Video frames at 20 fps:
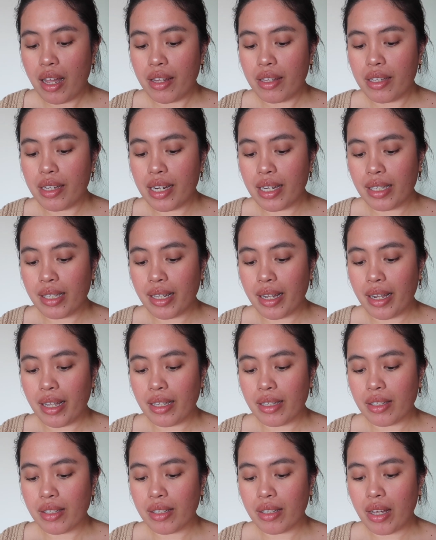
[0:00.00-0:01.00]

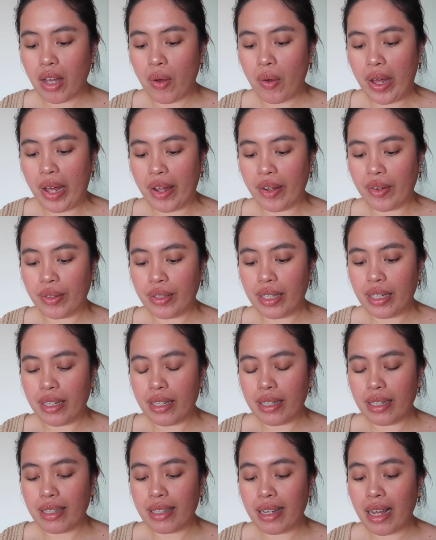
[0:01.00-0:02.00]
Details:
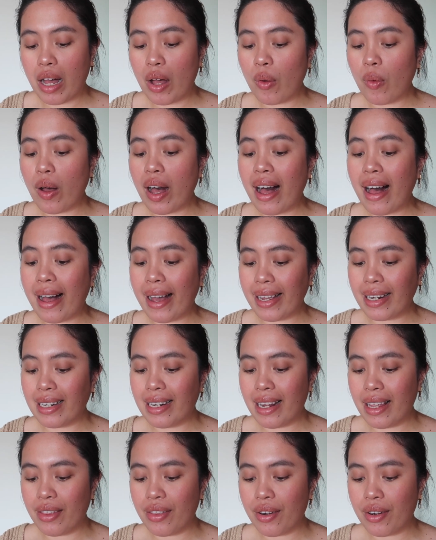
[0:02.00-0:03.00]
cowhide
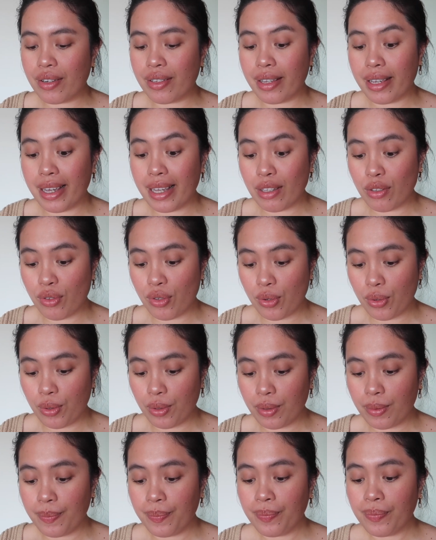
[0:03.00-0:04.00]
leather insole,